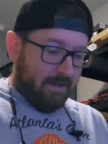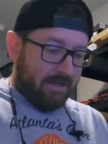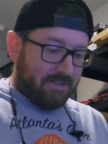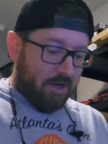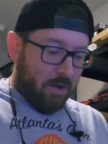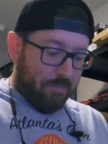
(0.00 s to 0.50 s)

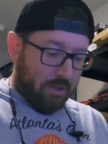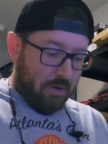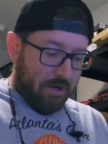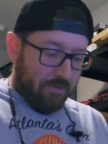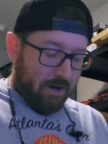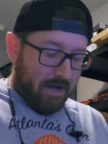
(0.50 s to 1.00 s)
It's
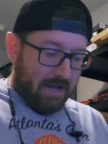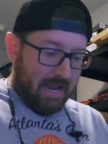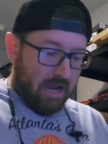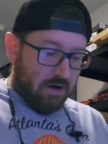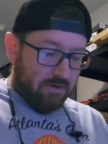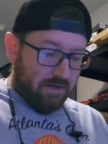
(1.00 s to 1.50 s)
uploading right
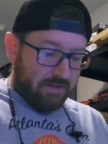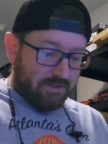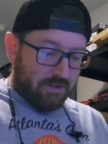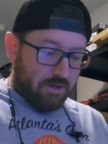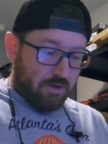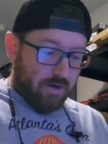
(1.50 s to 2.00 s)
now. And
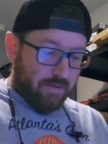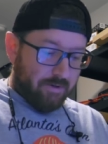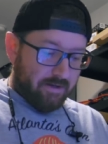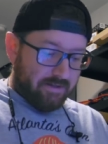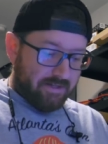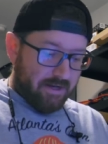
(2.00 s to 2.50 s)
so I'm
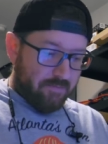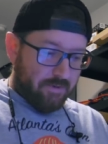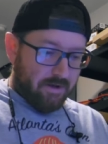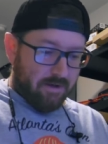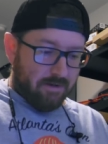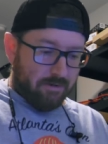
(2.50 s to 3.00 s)
going to send him
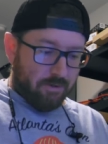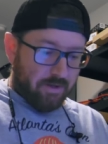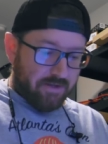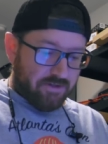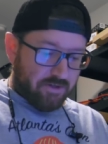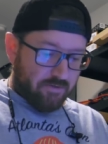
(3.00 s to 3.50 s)
a little
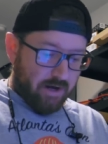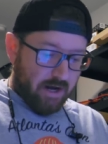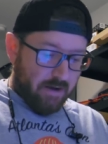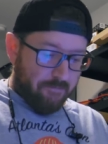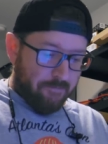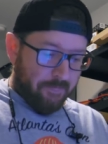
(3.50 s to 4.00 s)

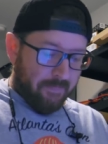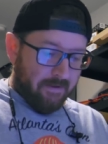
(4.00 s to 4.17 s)
Instagram